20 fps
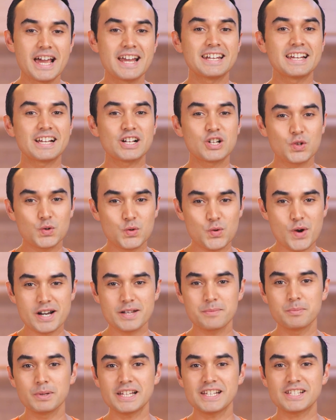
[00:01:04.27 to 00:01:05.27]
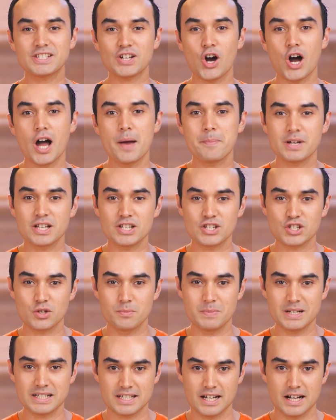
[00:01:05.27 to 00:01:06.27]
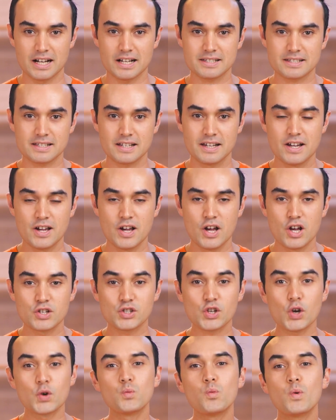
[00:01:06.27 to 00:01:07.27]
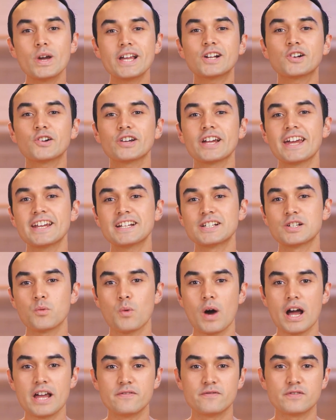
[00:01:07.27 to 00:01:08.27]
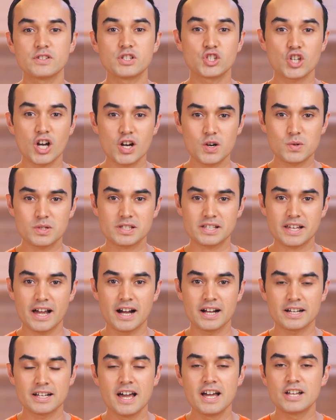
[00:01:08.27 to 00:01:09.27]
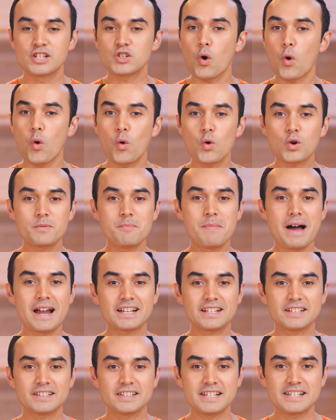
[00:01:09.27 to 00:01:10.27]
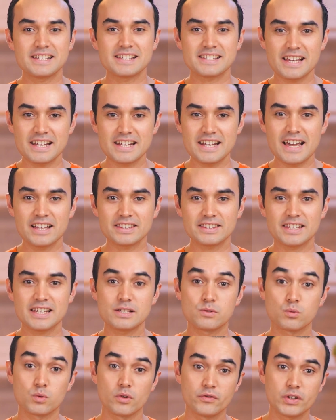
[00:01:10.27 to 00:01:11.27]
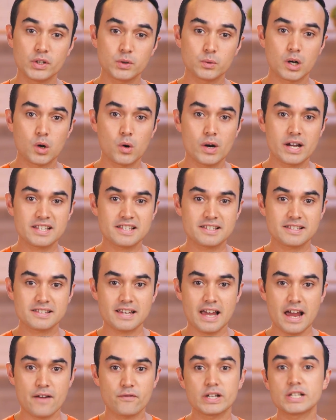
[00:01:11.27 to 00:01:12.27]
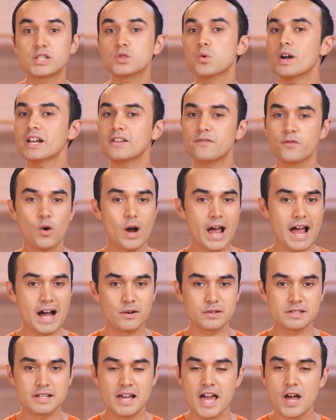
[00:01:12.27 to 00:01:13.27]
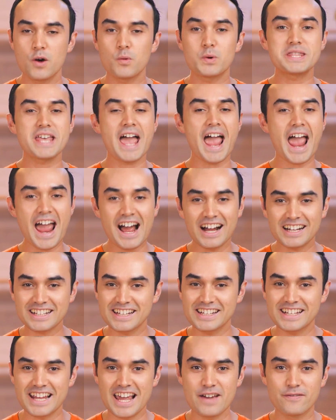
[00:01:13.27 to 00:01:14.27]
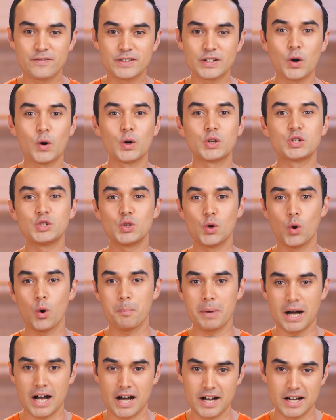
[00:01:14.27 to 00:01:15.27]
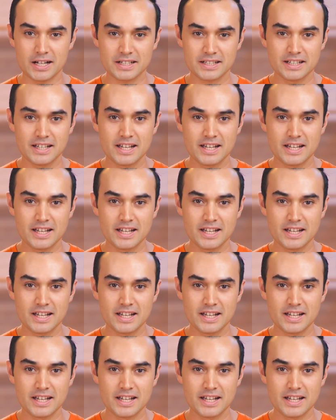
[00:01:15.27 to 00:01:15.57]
an incredibly time consuming task, so we created a way for Jungle Scout to automatically send out these review requests every 24 hours without any effort on your part.